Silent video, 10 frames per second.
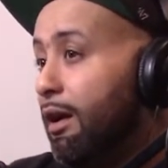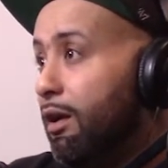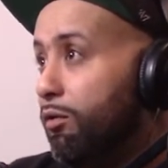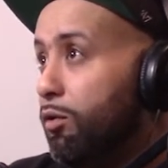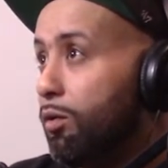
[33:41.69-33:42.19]

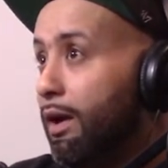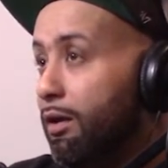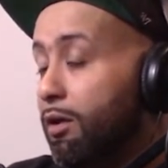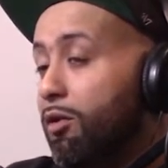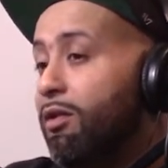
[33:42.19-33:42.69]
if you
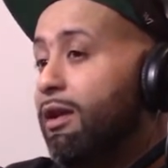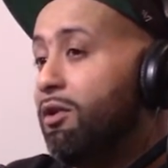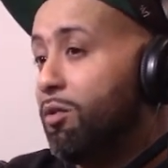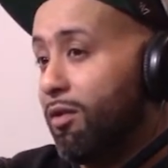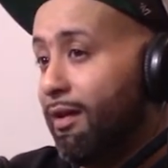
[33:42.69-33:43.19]
can
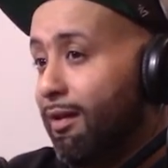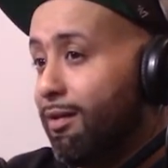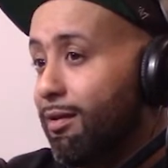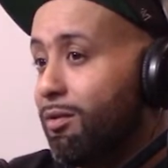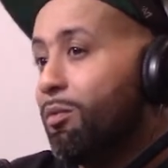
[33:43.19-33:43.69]
transcend your
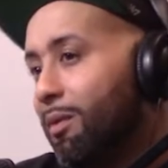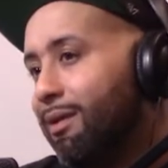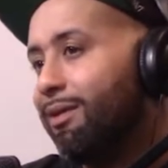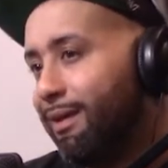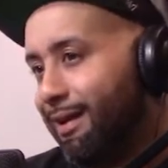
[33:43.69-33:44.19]
senses,
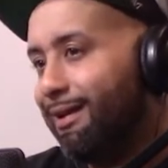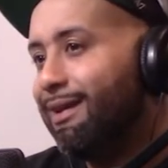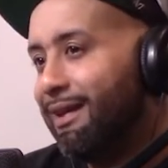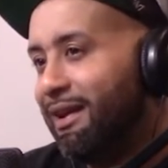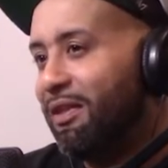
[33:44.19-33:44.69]
well, then
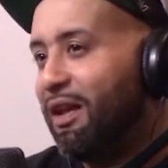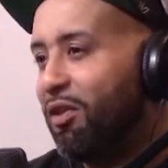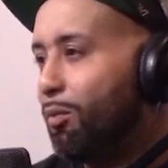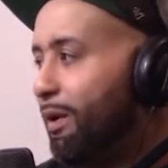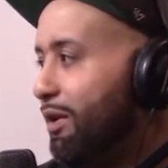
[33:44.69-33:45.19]

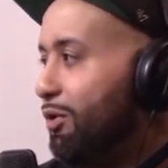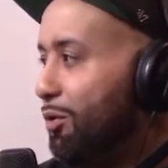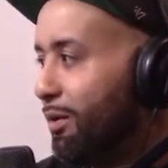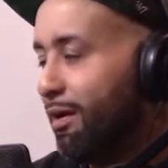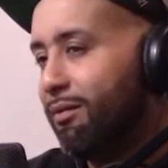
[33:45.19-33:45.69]
that's when
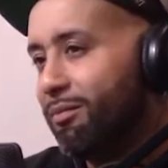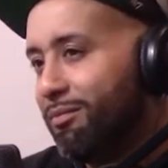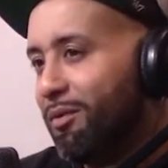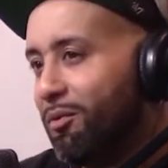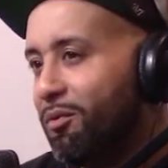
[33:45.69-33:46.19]
you can
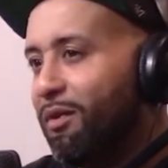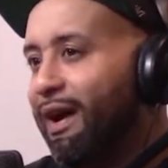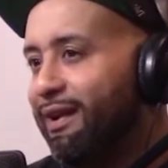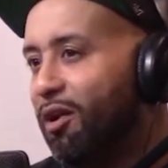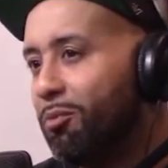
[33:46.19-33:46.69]

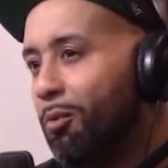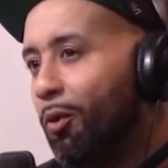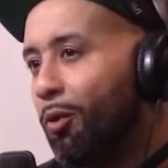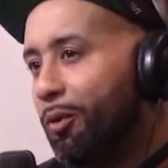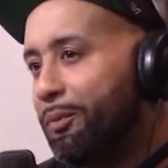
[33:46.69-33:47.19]
find exactly.
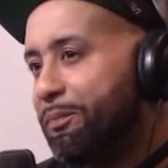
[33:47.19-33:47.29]
out more.